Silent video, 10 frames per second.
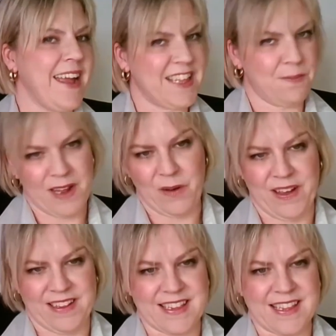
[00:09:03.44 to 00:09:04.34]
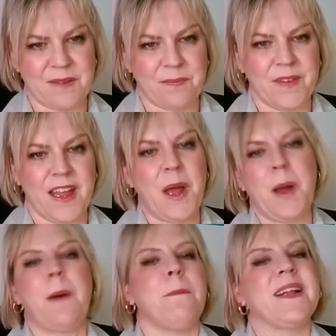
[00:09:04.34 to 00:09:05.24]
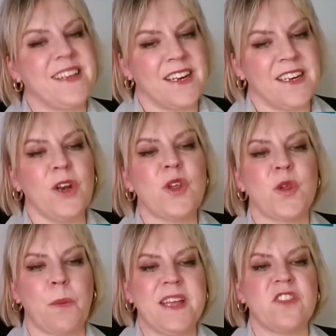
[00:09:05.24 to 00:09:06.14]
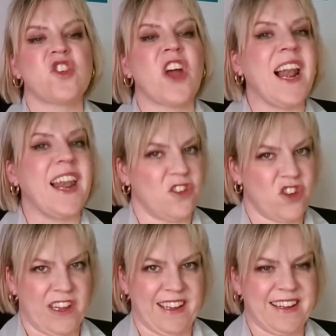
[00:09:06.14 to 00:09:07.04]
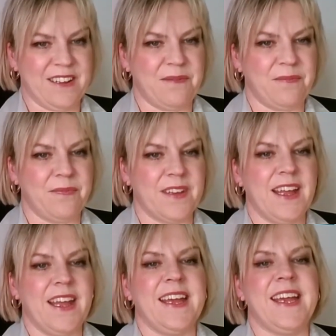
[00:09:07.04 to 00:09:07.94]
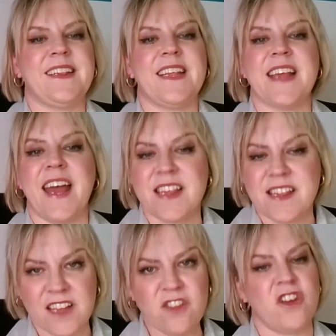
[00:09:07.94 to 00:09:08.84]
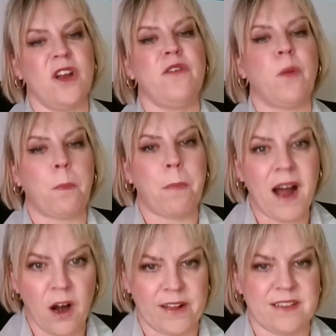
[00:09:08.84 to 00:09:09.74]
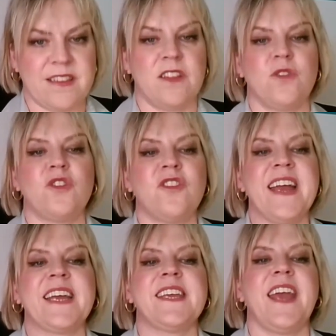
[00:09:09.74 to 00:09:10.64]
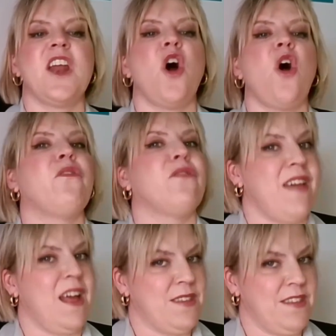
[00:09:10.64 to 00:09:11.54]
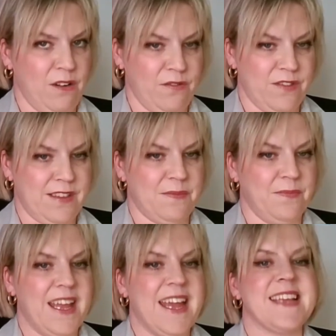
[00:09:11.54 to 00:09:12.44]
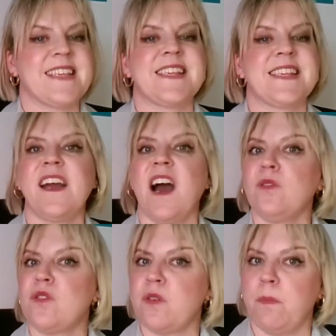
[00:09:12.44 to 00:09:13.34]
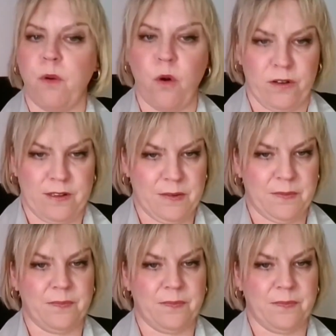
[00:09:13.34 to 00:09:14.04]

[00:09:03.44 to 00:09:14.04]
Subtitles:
experience, but it can also be challenging. It is essential for parents to take care of themselves, seek out support,